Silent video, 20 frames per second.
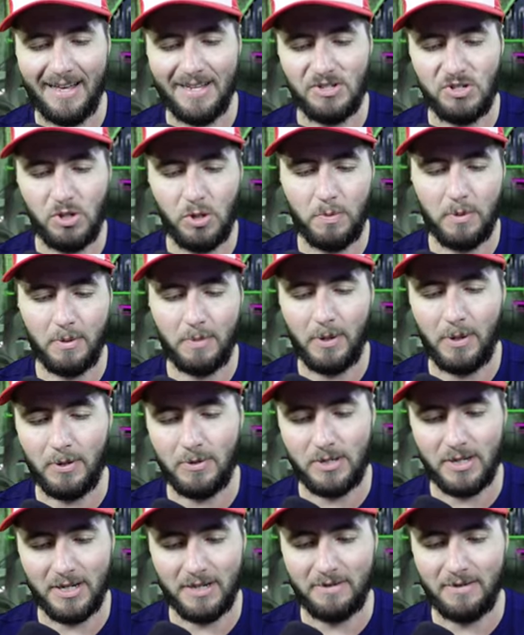Super
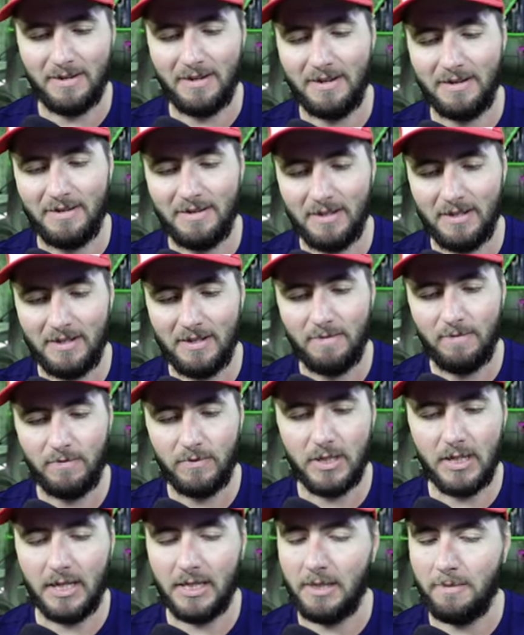potion, got